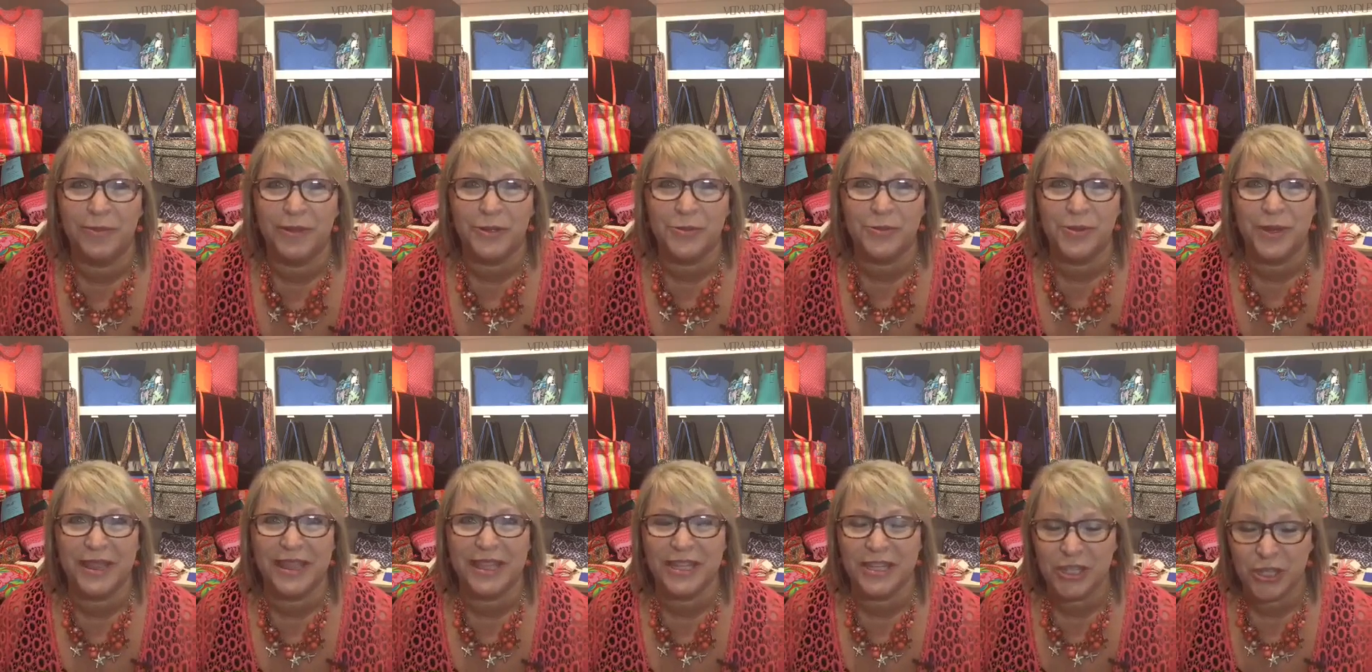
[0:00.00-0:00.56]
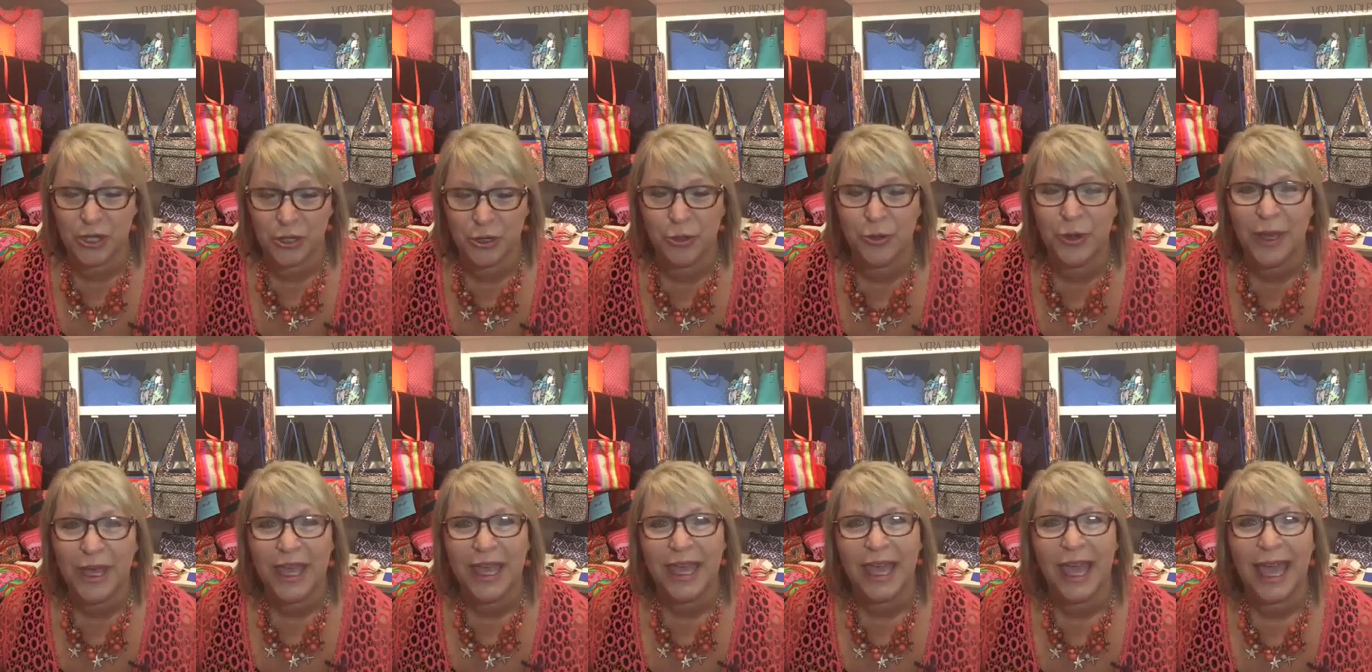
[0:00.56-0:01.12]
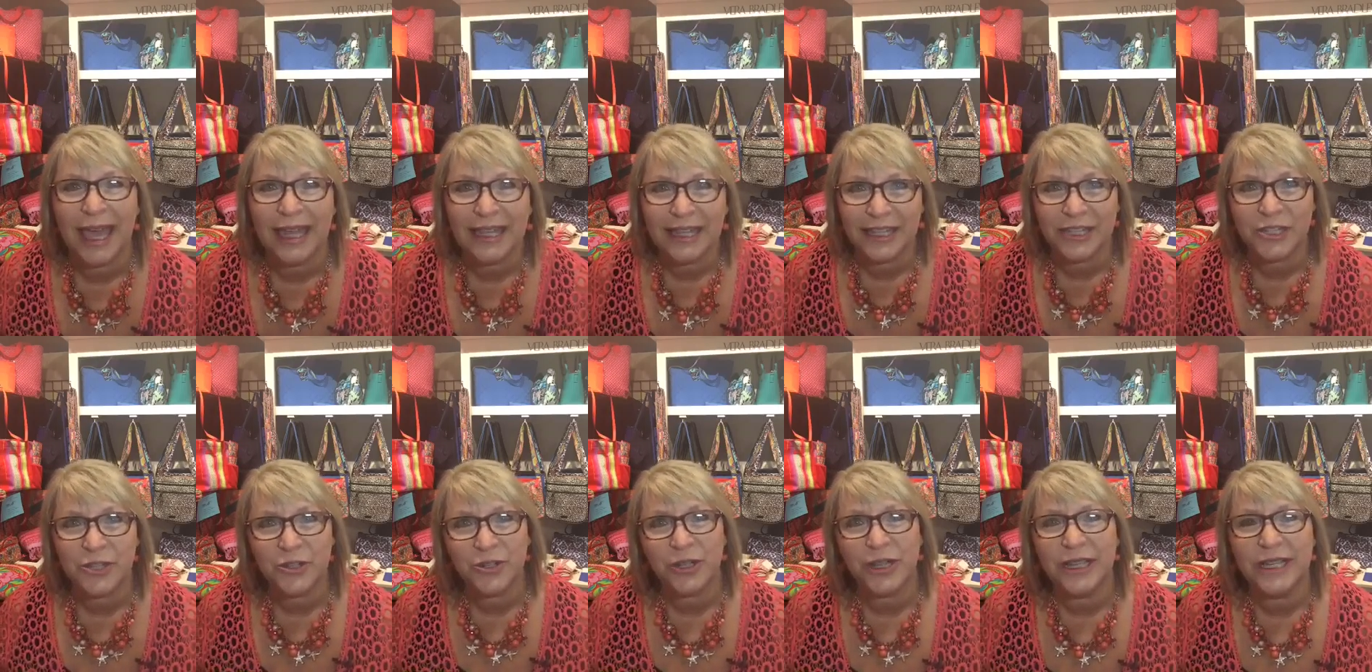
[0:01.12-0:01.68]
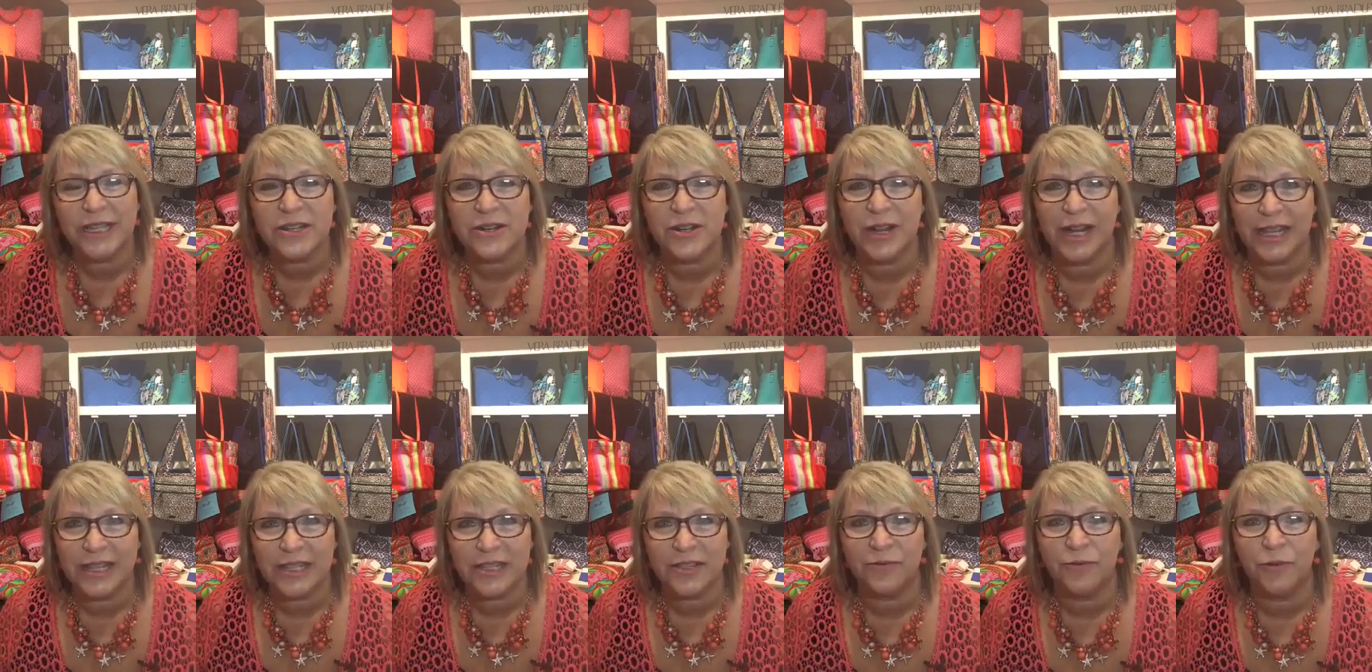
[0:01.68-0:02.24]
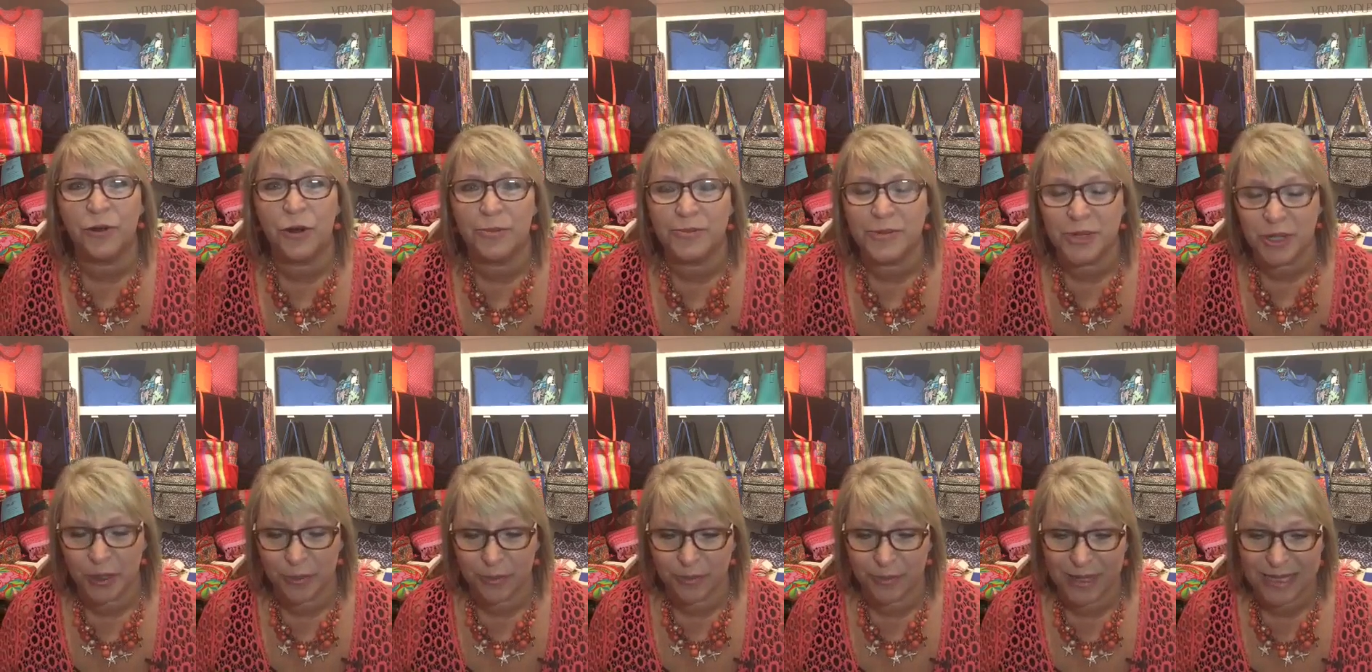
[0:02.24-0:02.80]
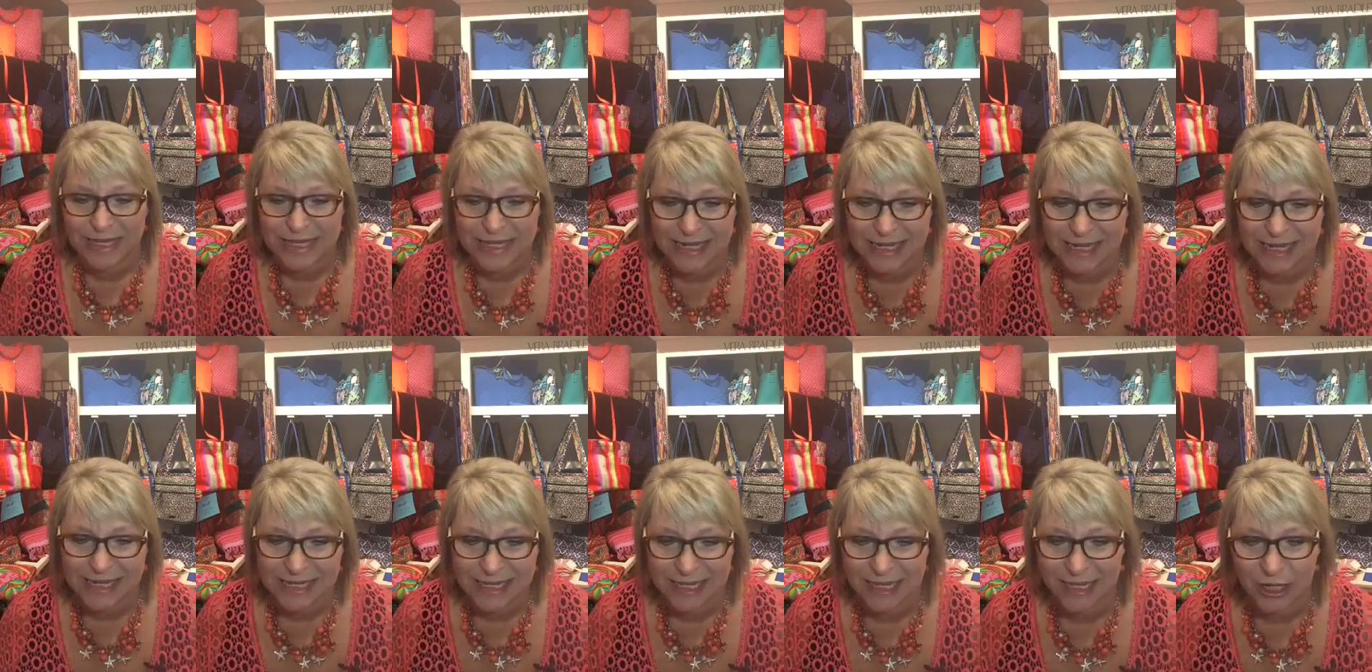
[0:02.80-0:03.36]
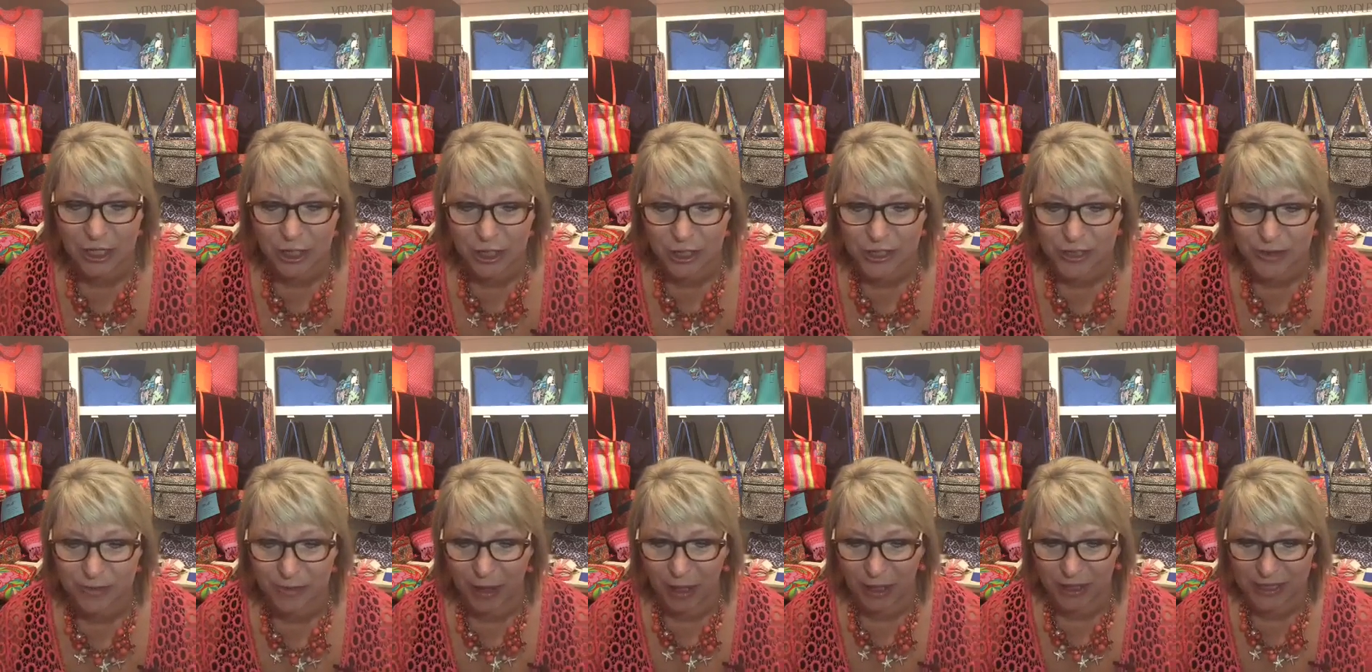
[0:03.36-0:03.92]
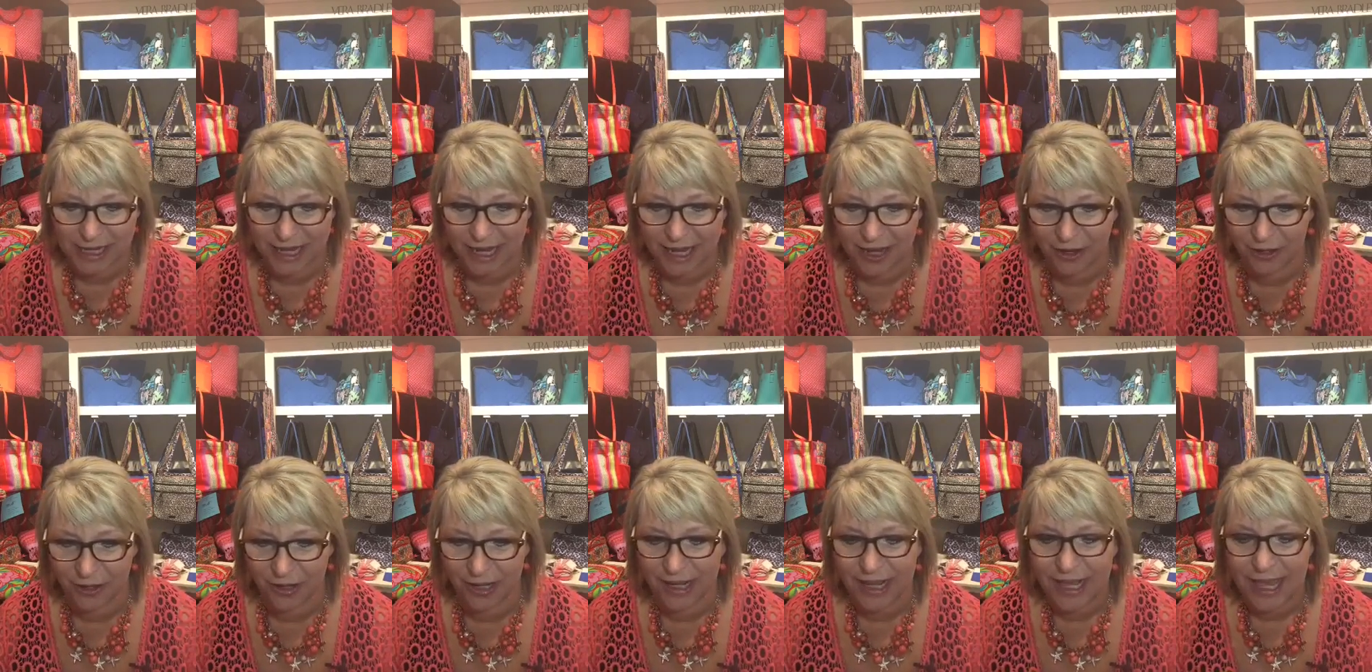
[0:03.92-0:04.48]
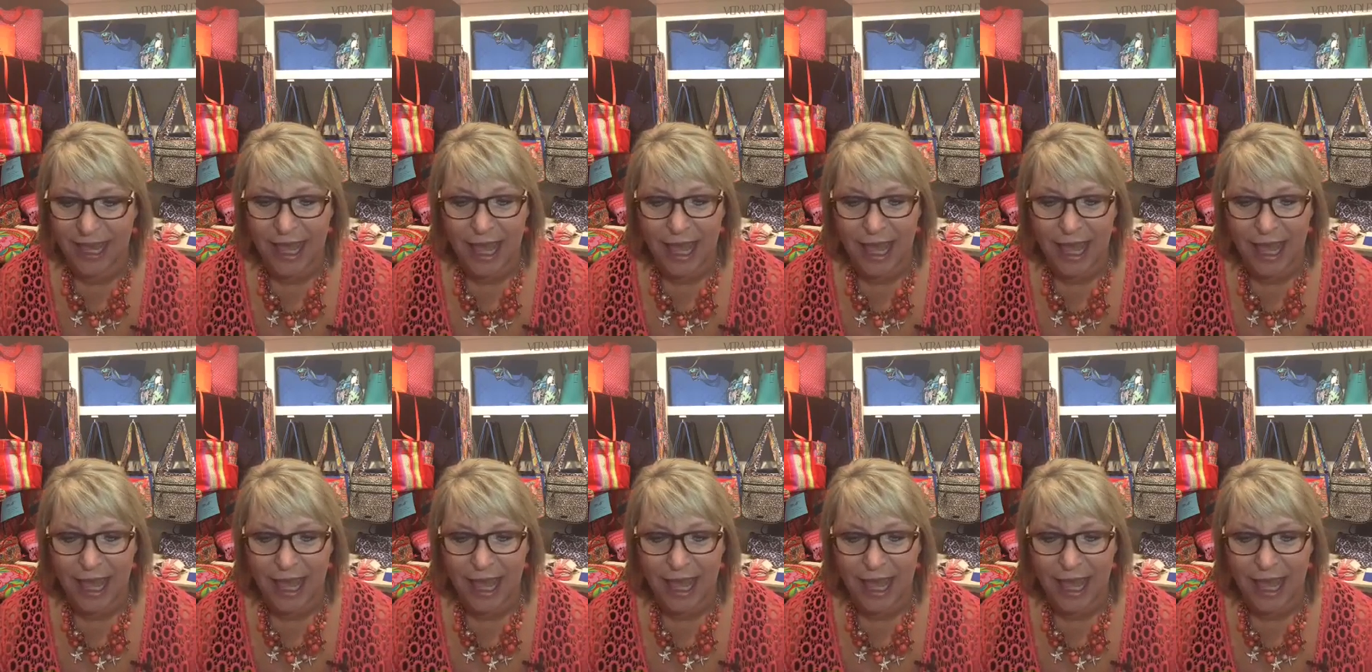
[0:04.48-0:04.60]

between the two, and literally transformed her business in her small town.